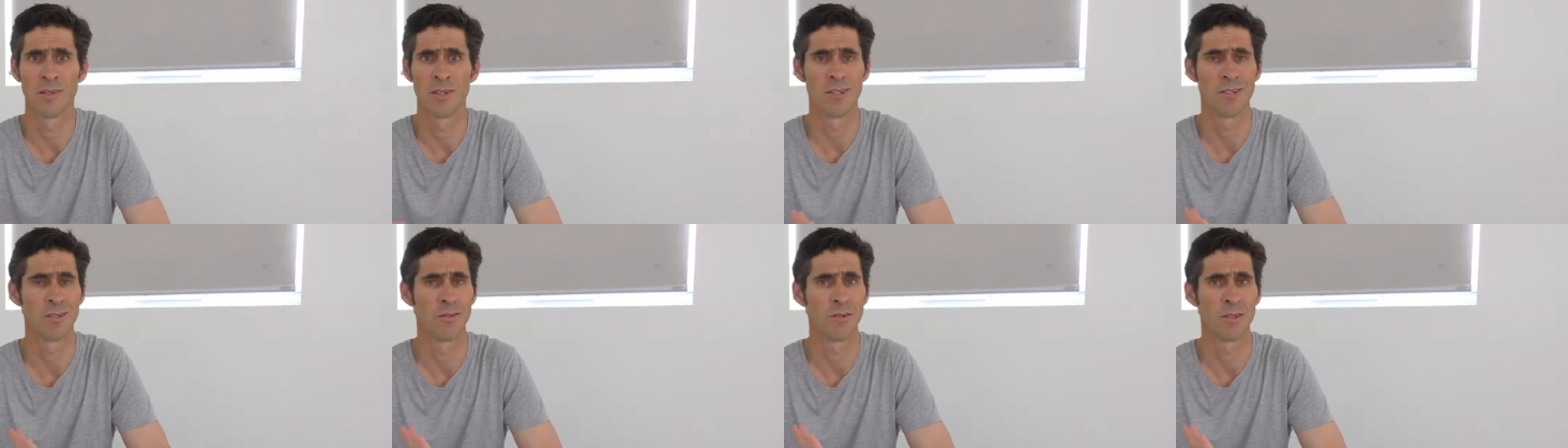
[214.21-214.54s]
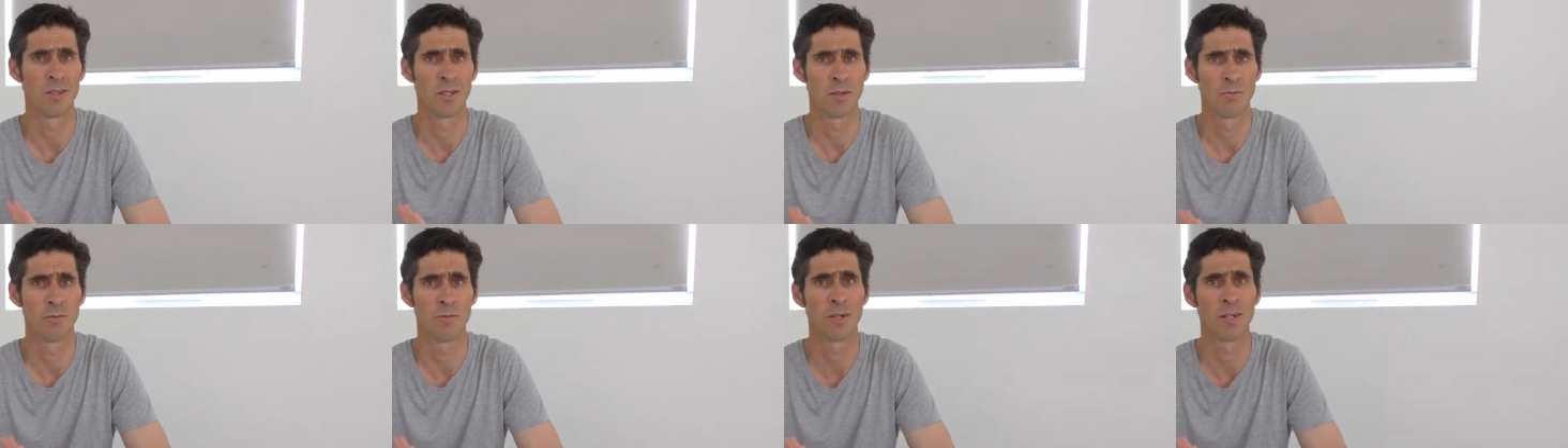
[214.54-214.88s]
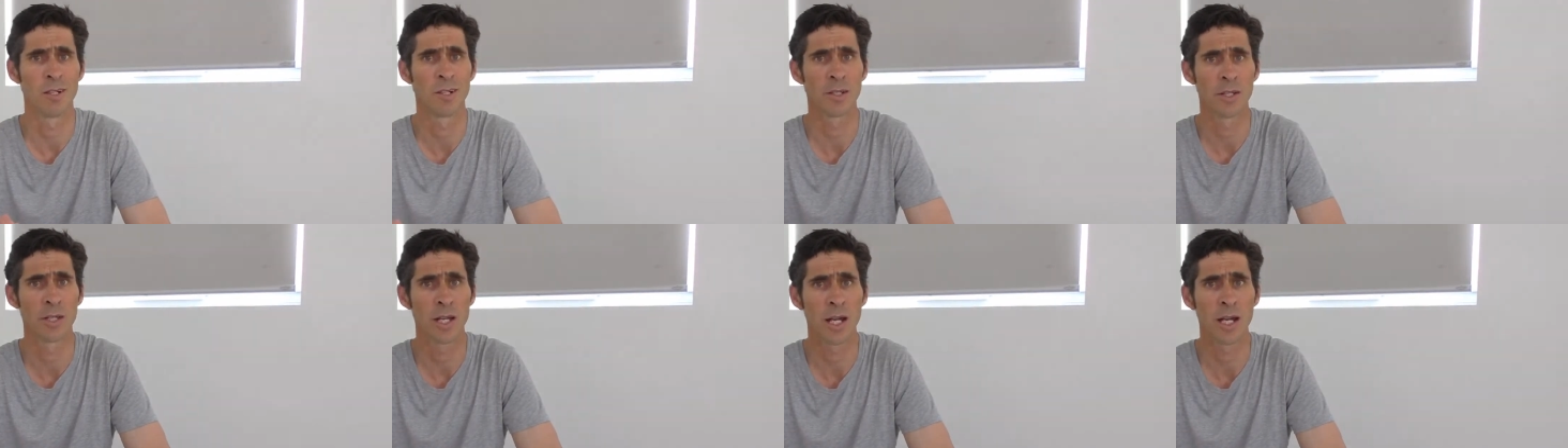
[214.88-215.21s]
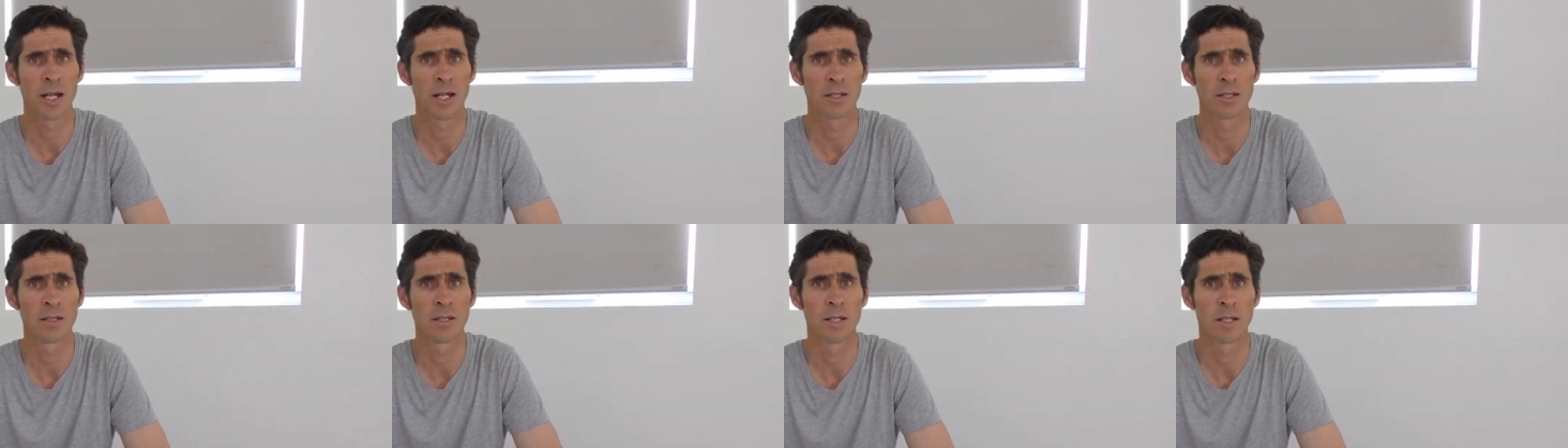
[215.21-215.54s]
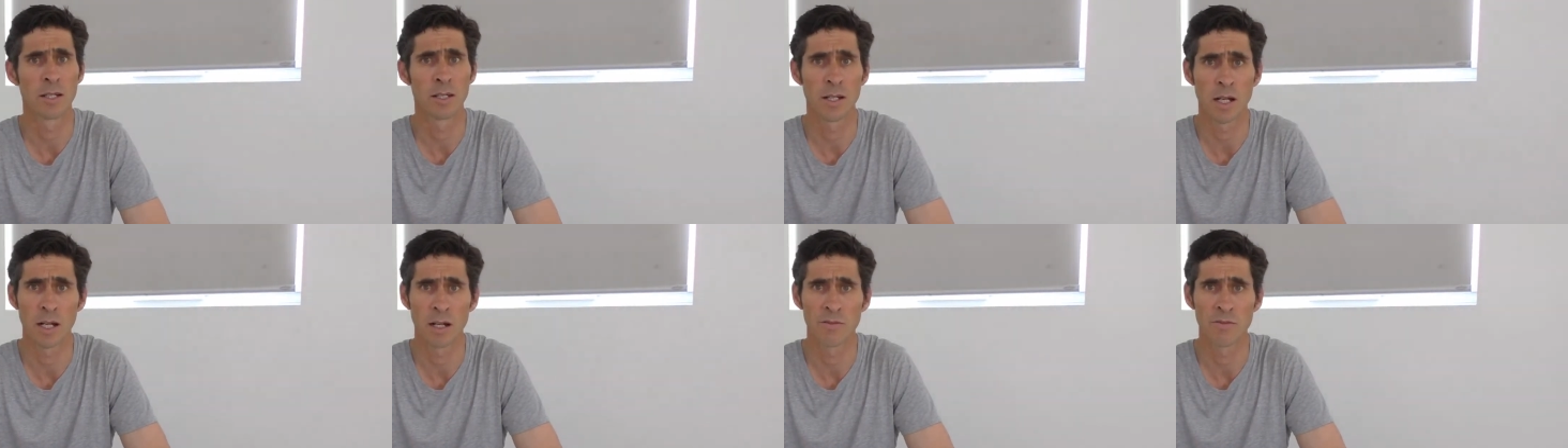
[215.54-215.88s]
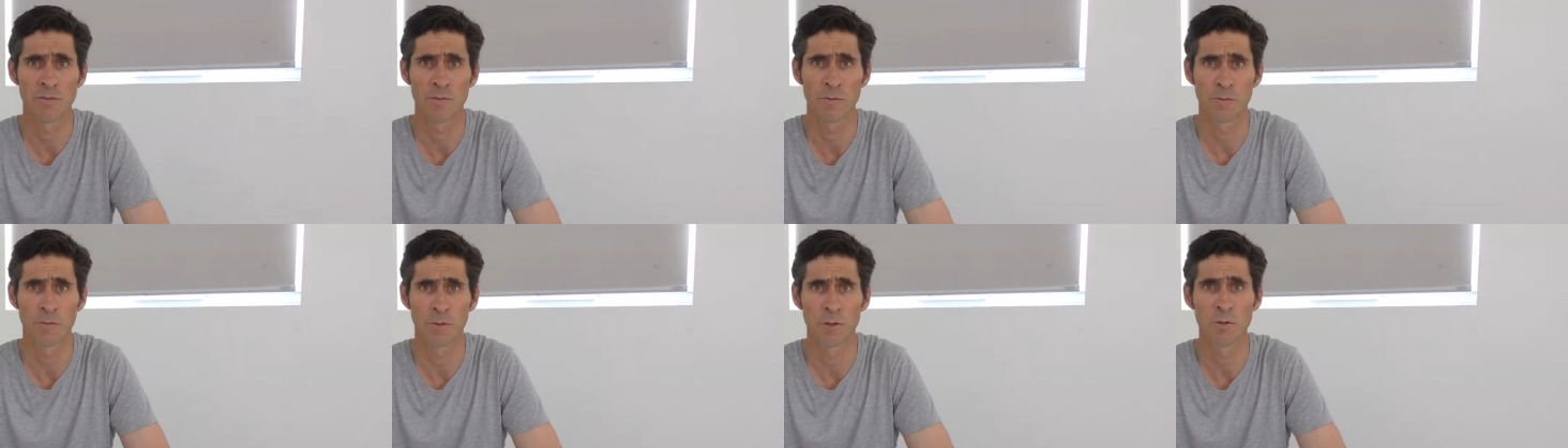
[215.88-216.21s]
There really aren't
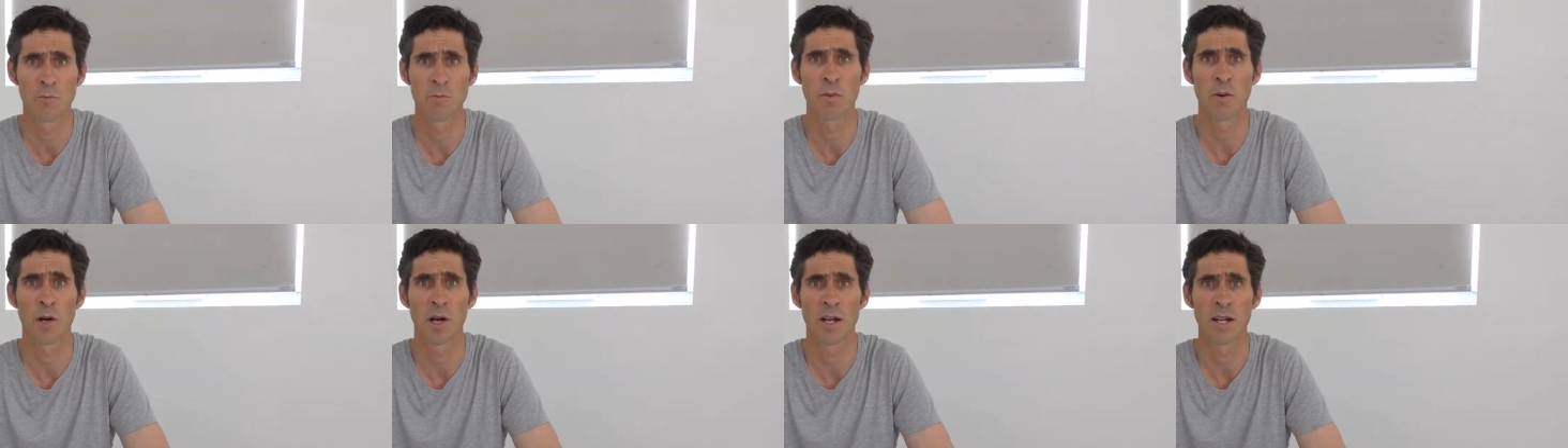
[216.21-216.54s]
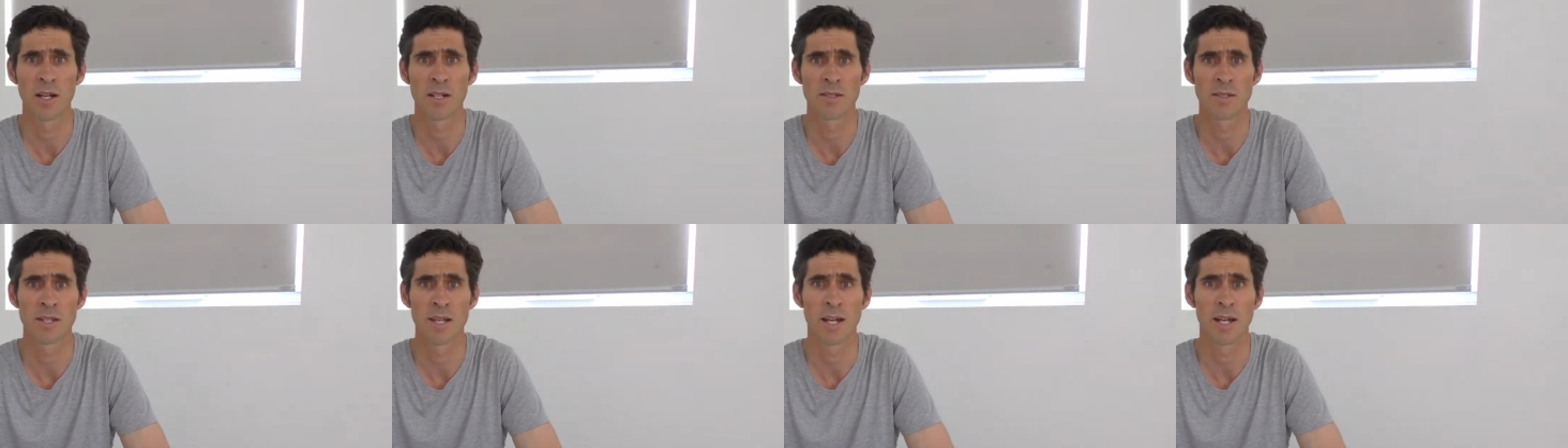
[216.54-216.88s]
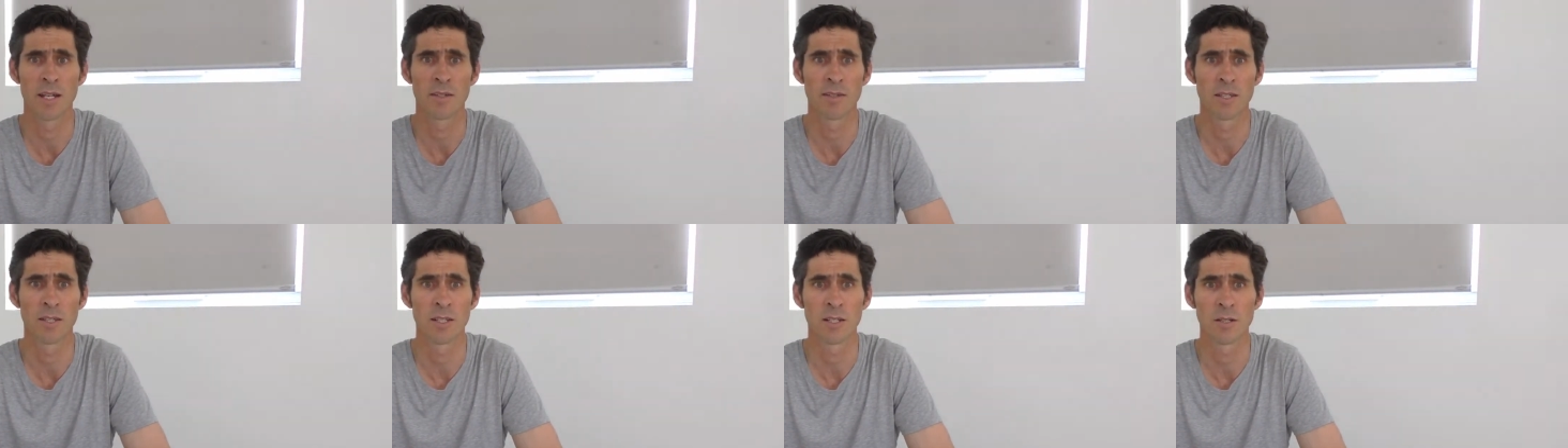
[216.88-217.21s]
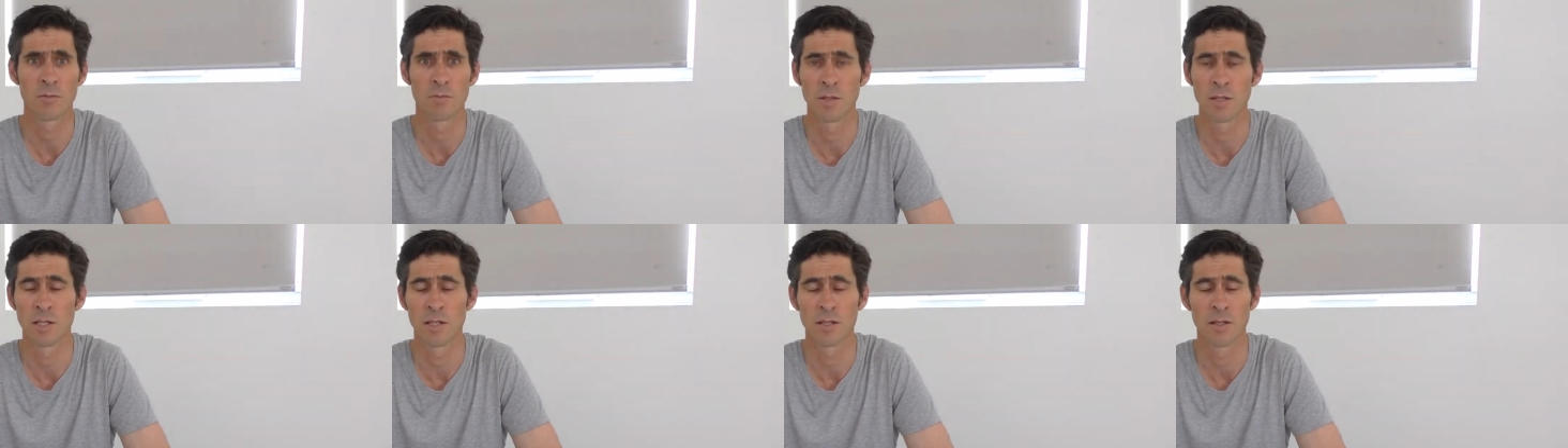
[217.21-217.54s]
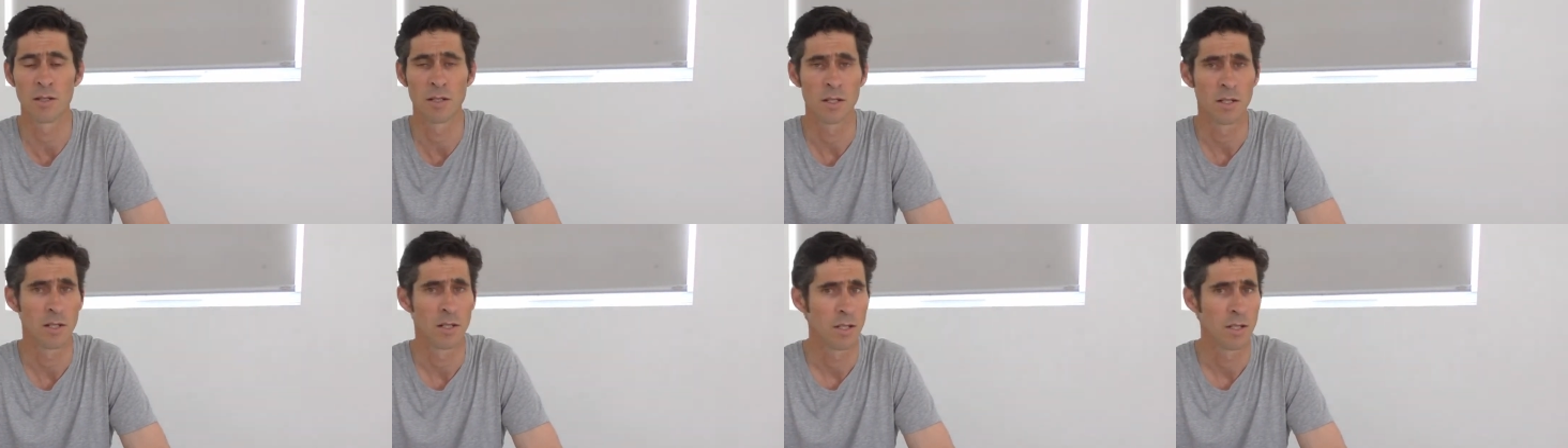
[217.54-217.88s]
enough fruit buyers out there to be